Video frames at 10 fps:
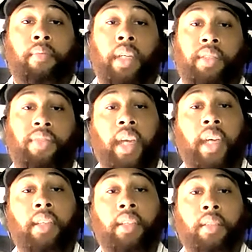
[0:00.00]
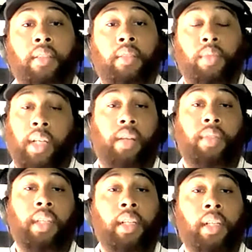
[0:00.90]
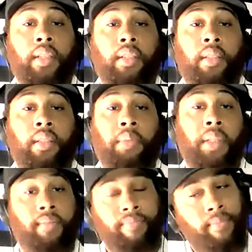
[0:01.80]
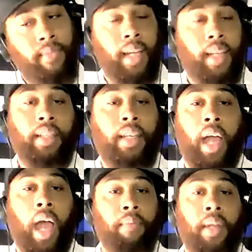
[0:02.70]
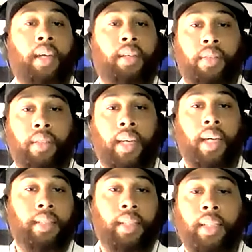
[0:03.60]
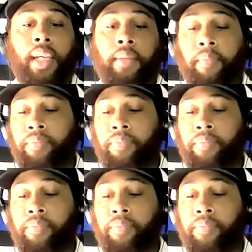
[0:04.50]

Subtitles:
is fake, which I don't think it is, but like I said, I'm not going to dissect that.